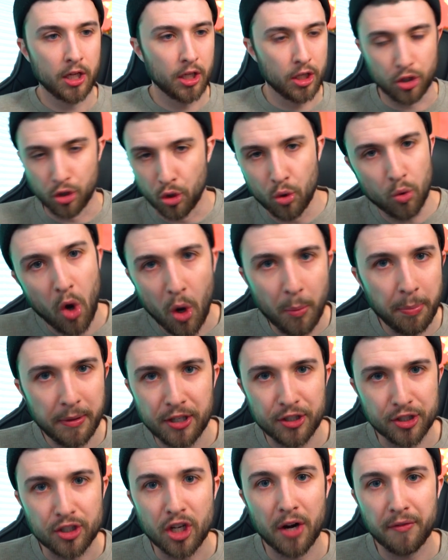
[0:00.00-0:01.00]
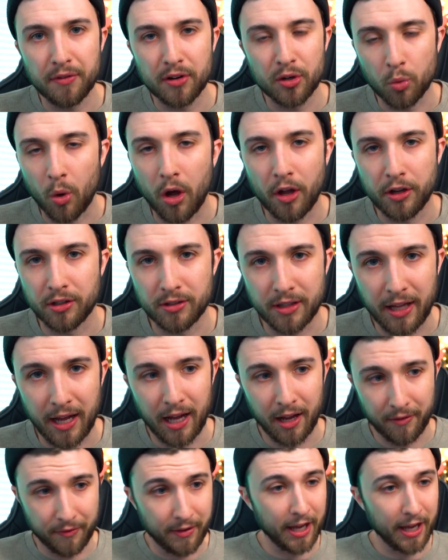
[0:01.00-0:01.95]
you won't be discovered while you're live.